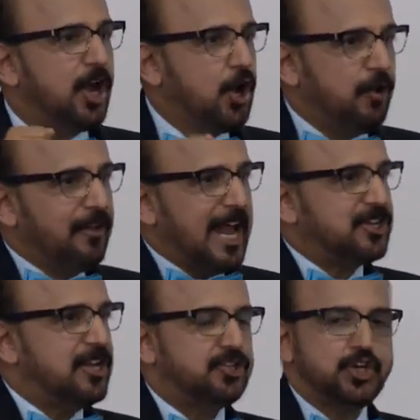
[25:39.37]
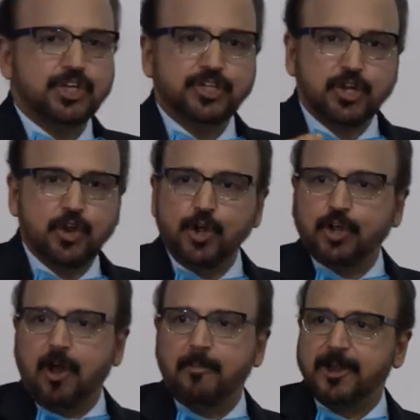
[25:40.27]
Good financial institutions, good
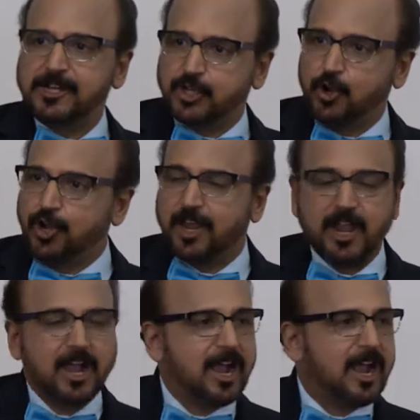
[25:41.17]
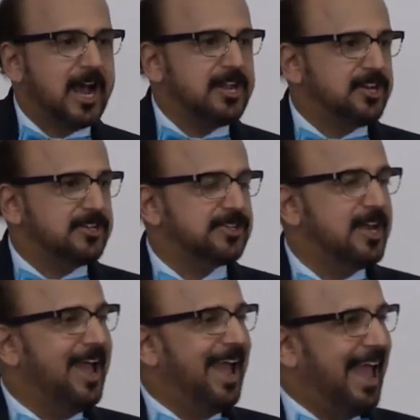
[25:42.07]
corporates, good countries
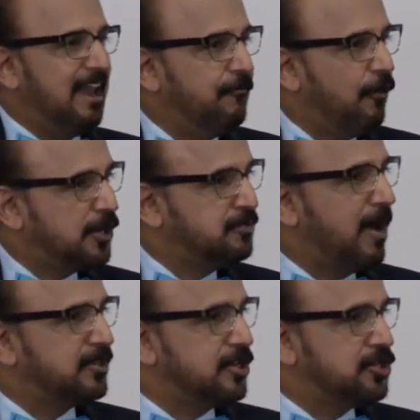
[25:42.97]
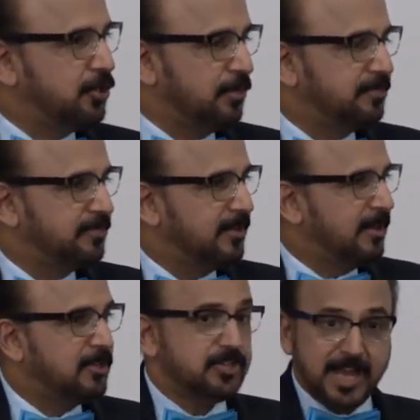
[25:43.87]
enforced Basel two.
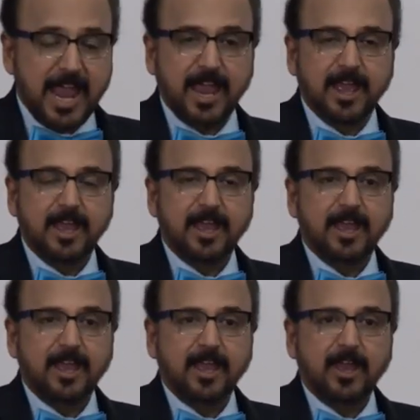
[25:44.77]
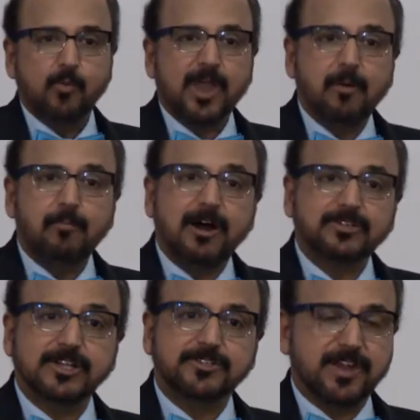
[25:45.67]
Today, we have
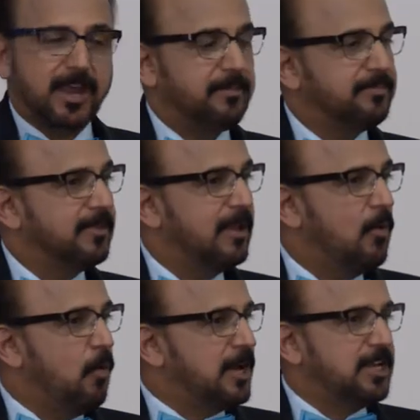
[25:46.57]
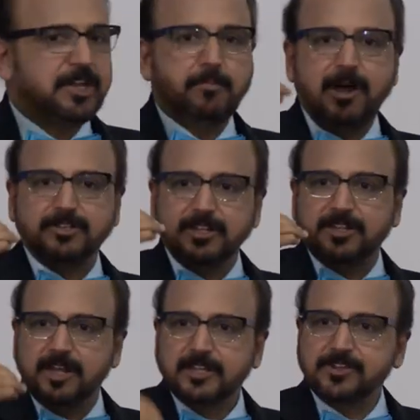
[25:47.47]
Basel three. What does it Basel
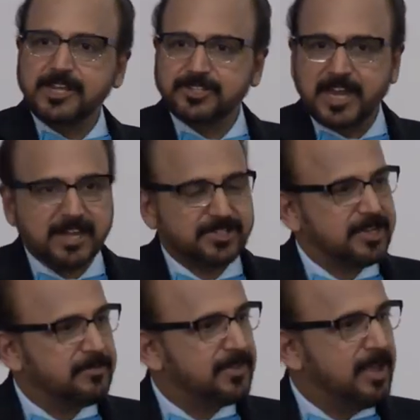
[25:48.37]
three states?